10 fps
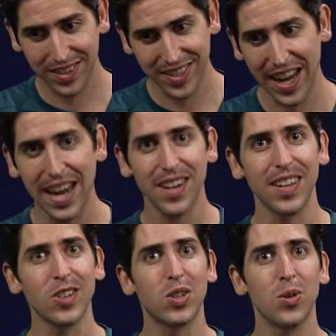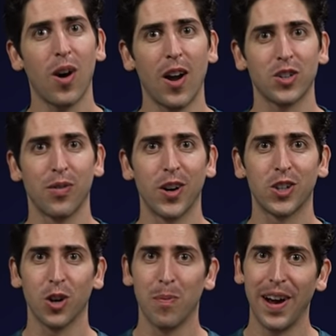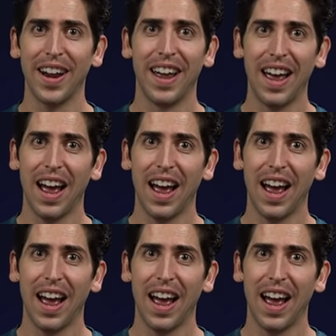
say anything too controversial, but